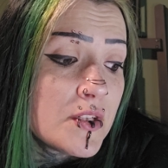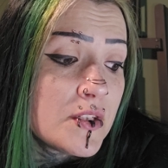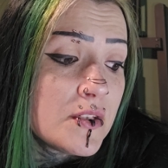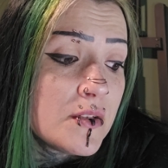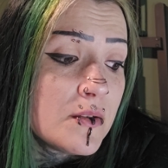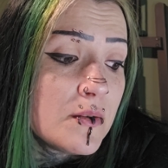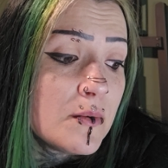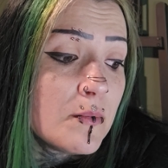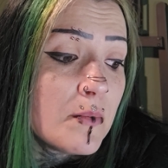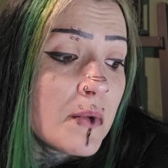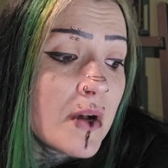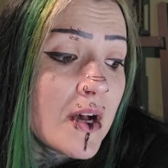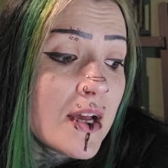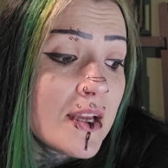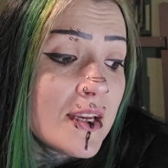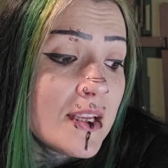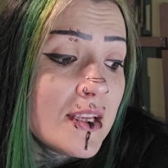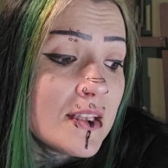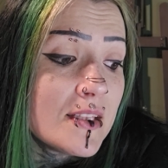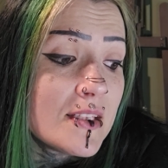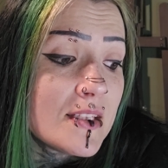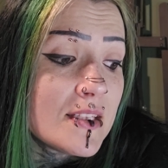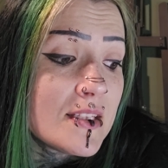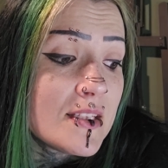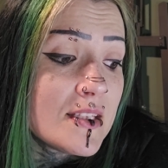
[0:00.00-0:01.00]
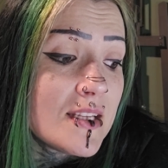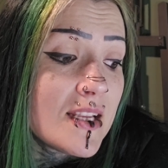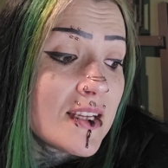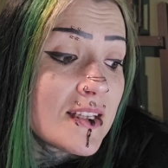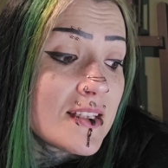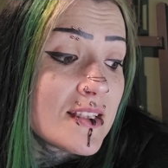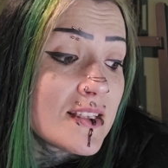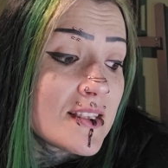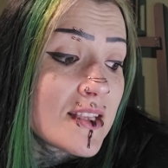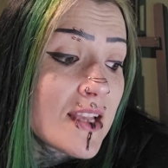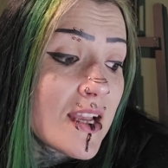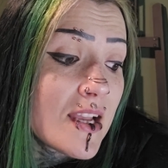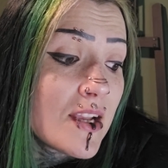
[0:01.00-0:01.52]
wish to embody in this
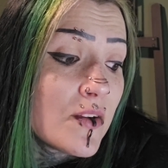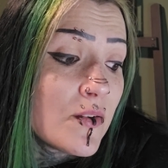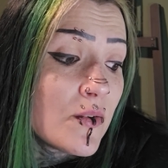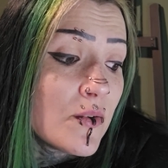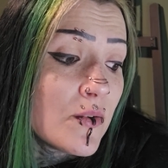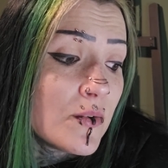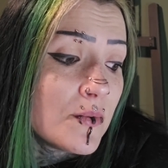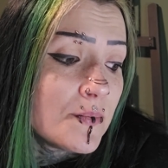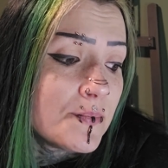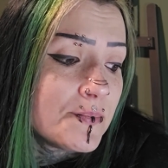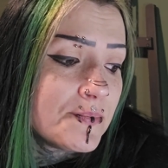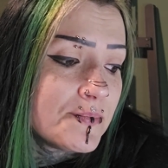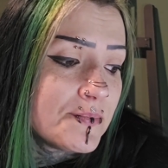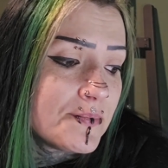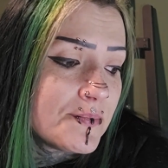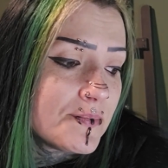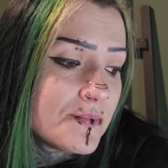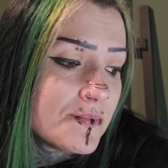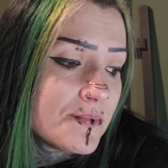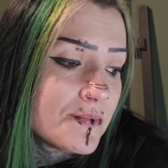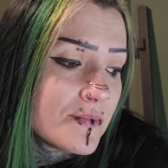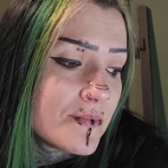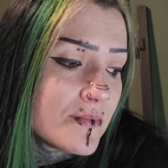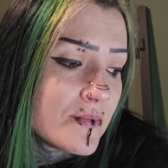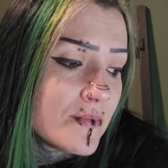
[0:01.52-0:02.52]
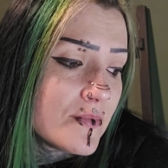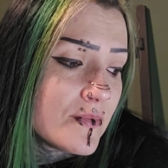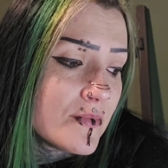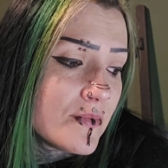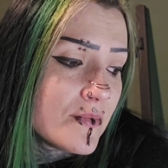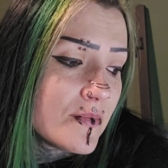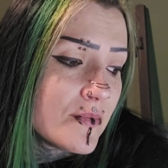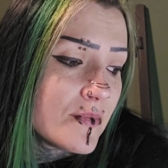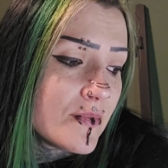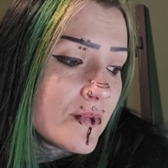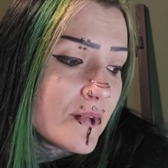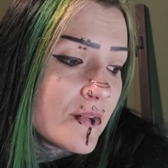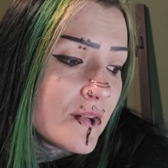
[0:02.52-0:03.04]
next cycle?
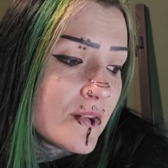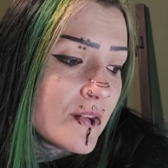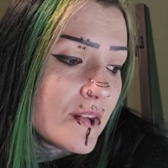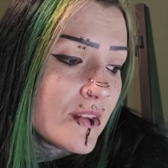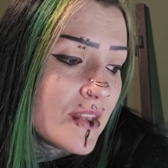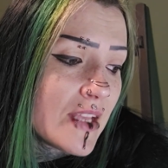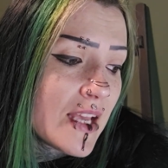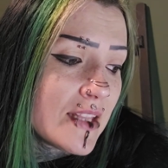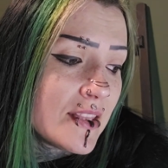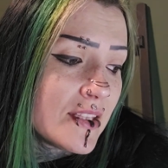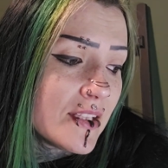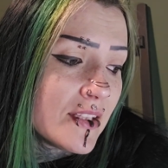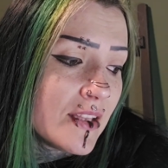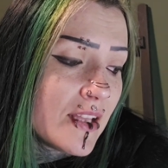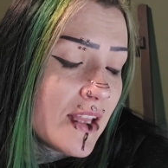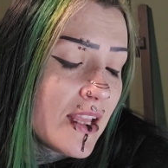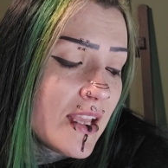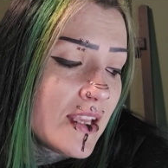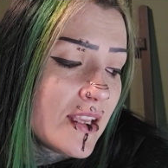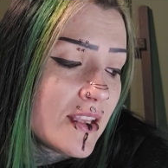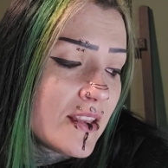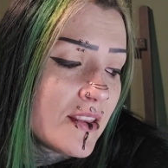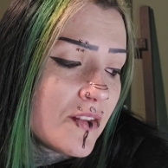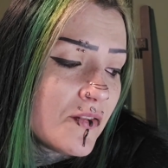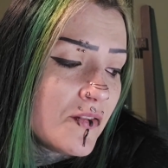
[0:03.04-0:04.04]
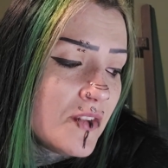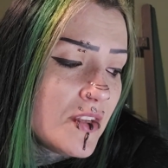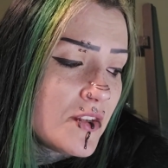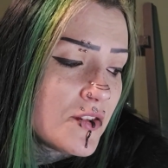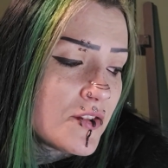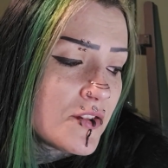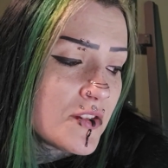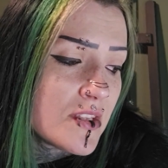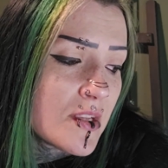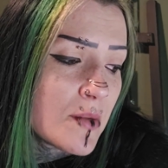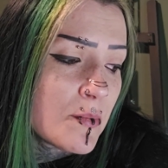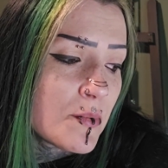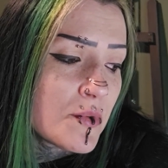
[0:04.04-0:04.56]
That the length of
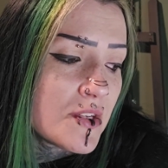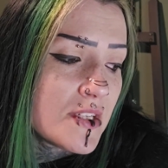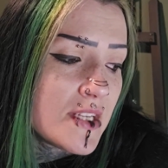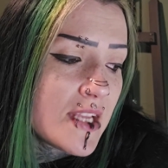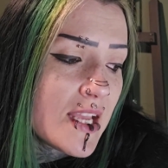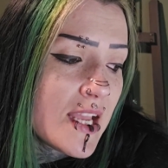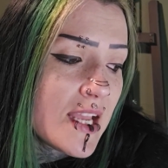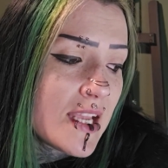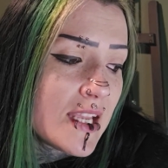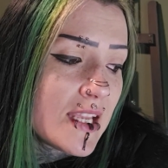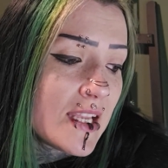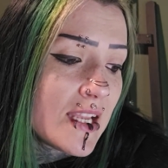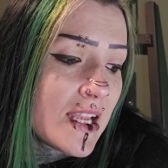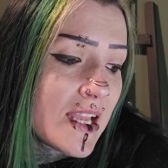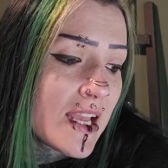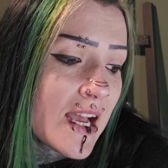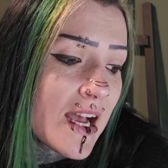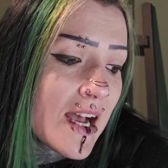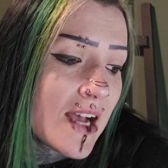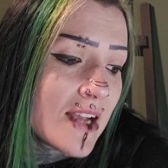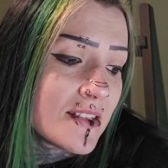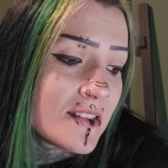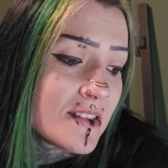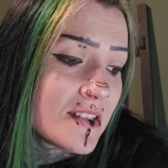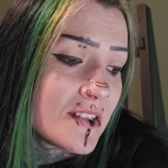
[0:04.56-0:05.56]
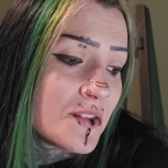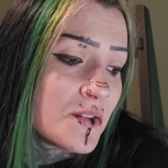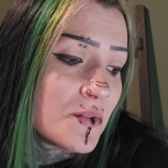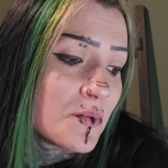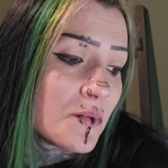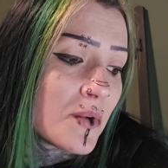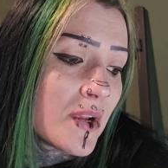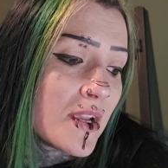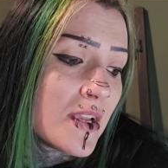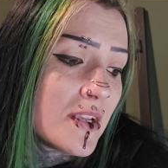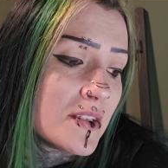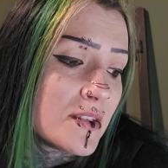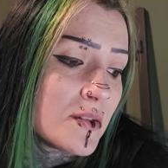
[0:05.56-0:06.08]
each summer day can cast its
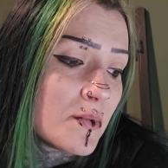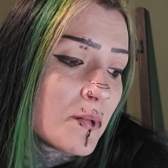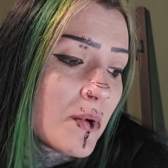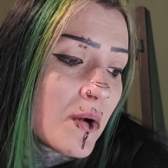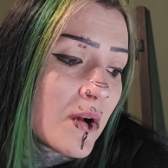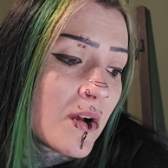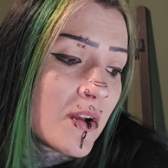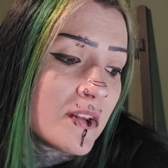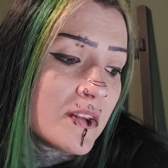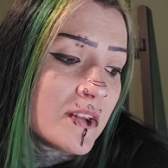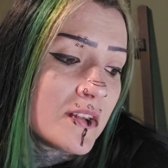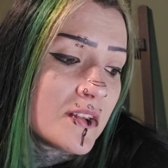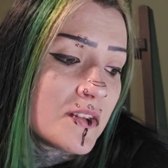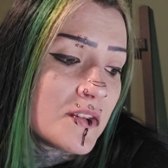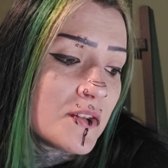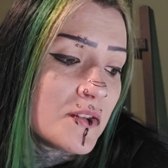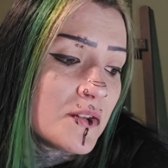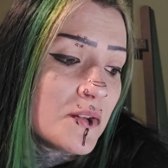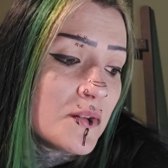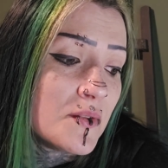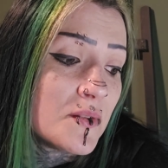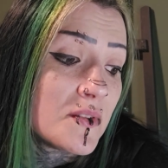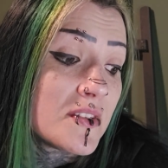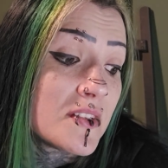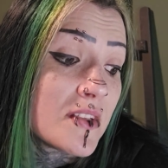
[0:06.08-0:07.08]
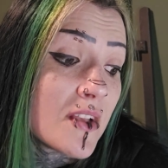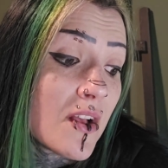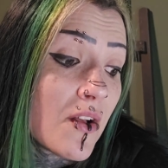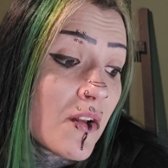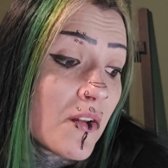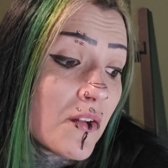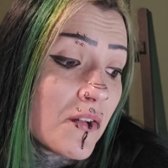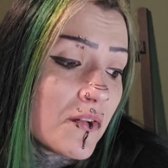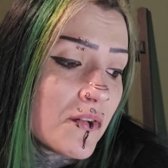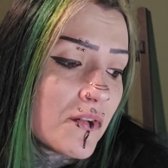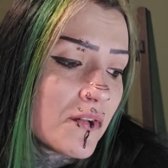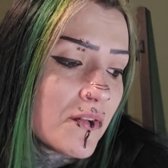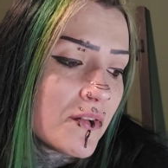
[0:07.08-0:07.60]
rays upon this new
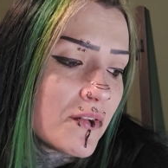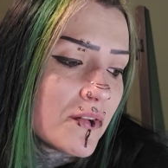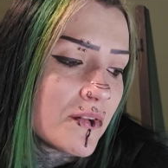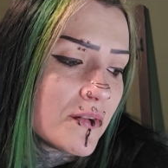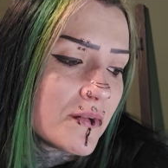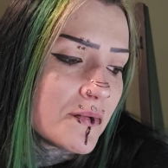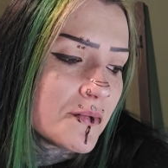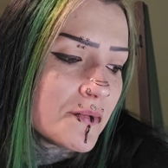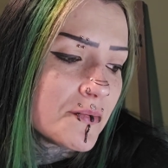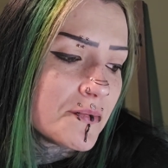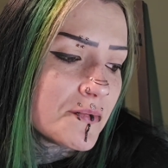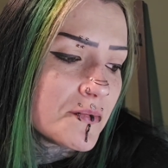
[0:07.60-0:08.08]
self.